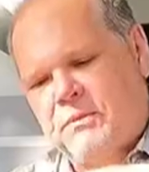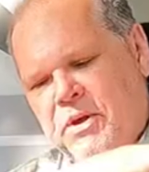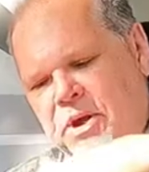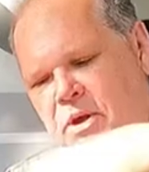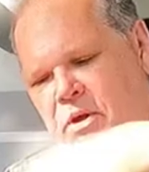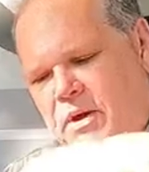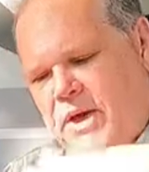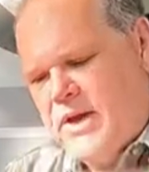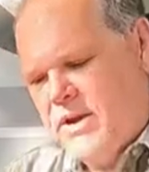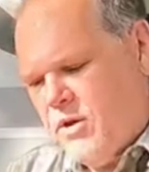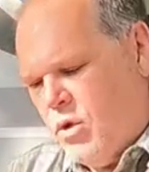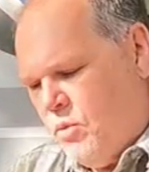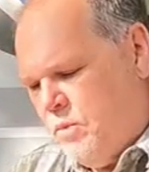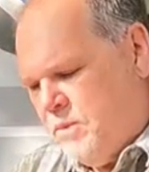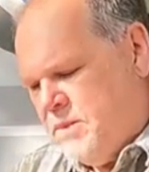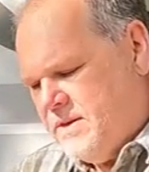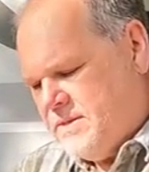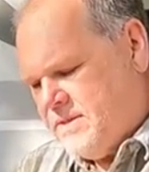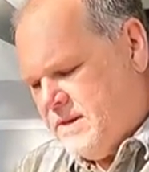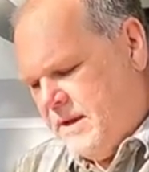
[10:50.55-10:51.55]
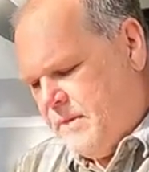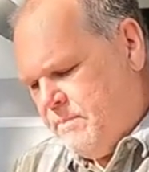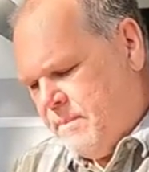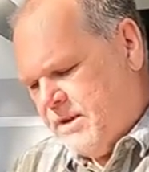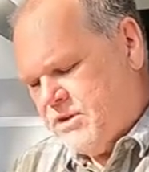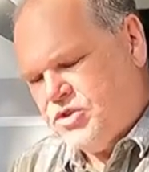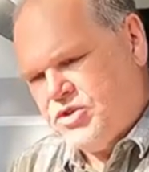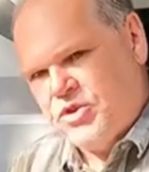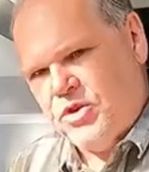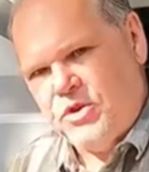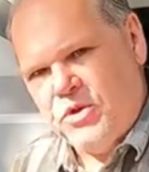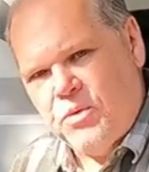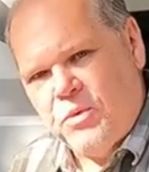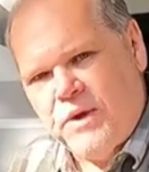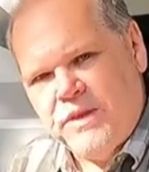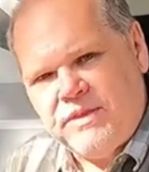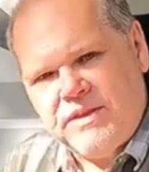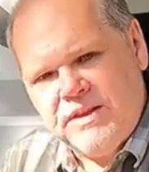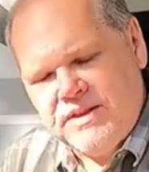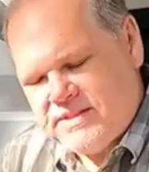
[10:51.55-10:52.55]
So I'm going to go ahead and open this up and show you
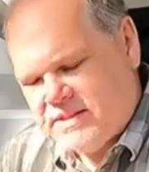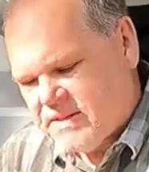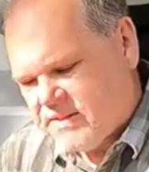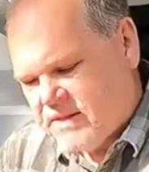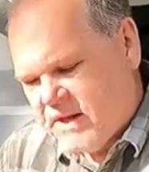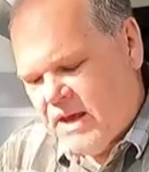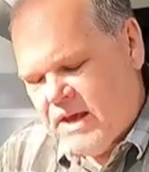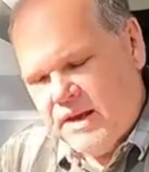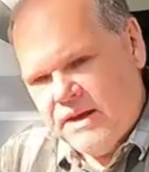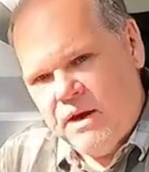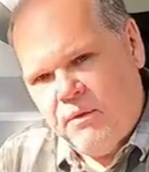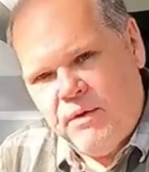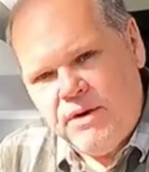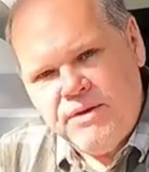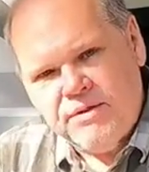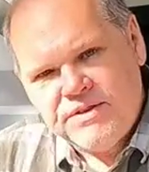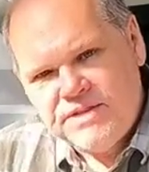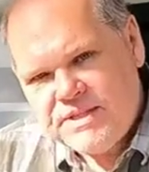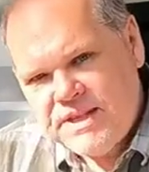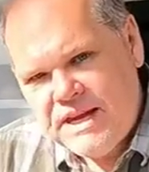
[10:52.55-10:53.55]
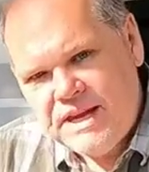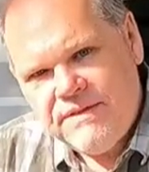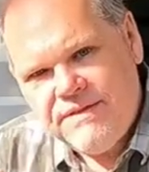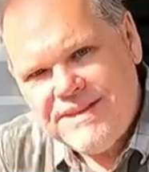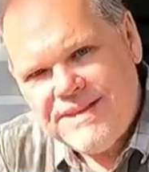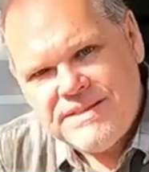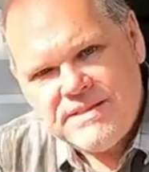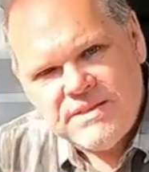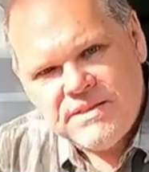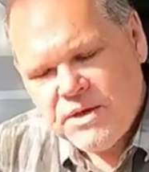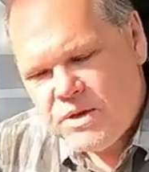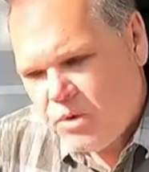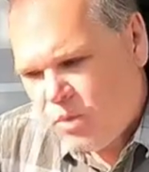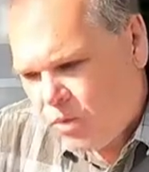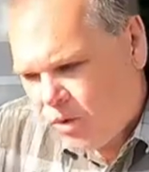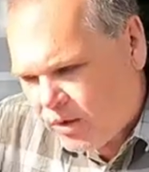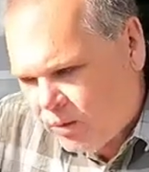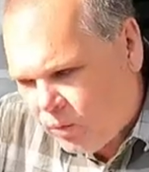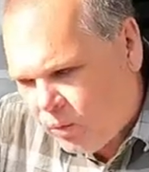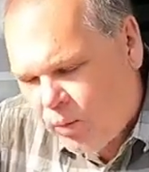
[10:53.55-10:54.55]
what this is. Now understand, this is going
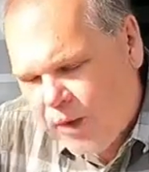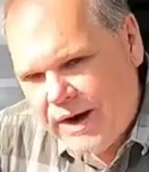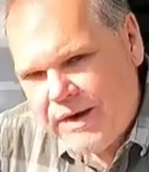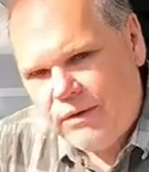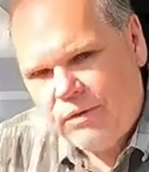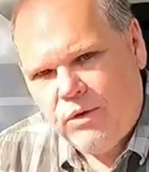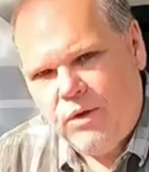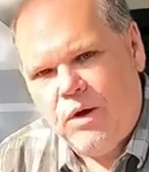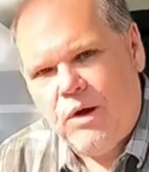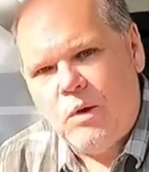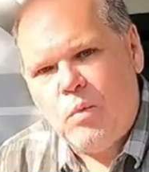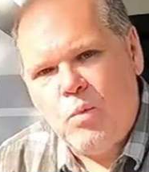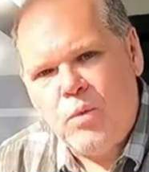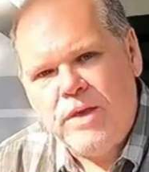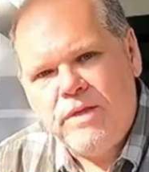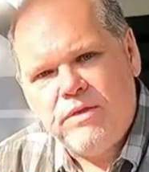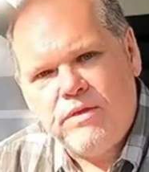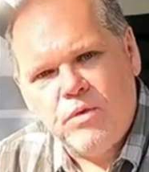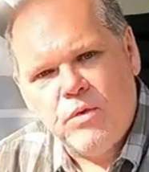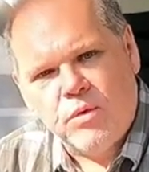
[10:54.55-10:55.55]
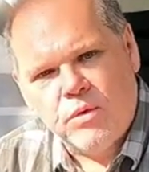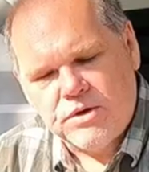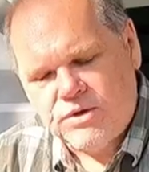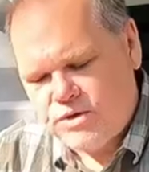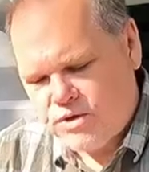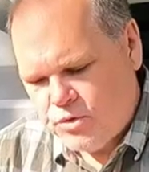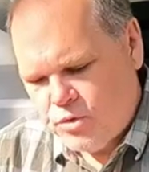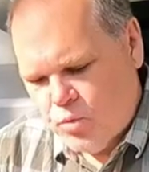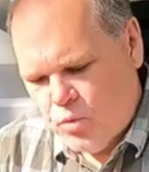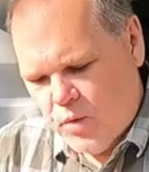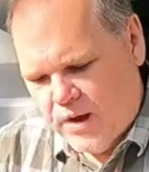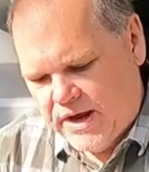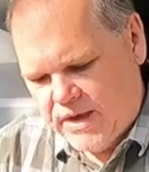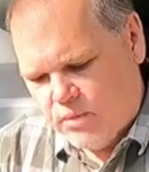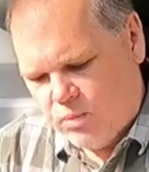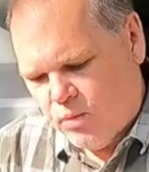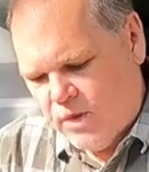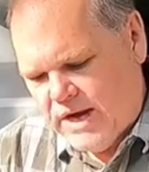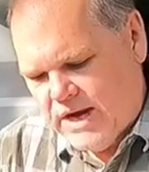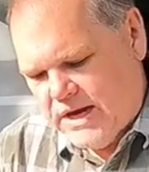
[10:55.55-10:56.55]
to work right along with your
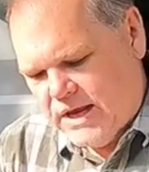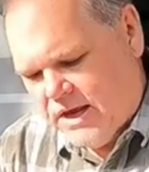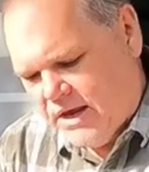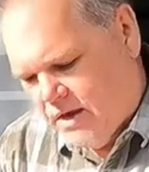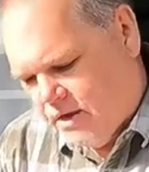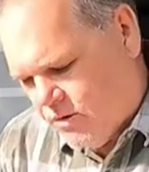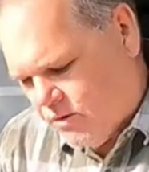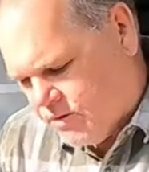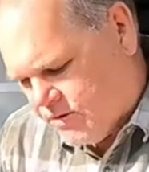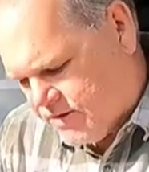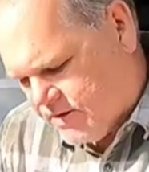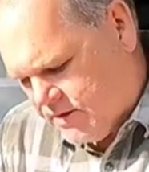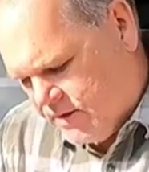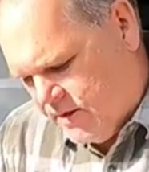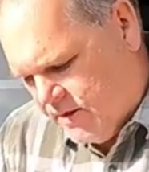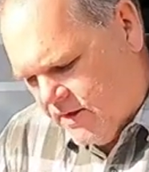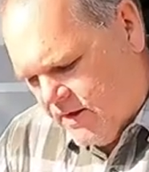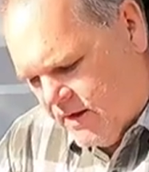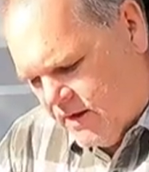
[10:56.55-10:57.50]
two-way radios.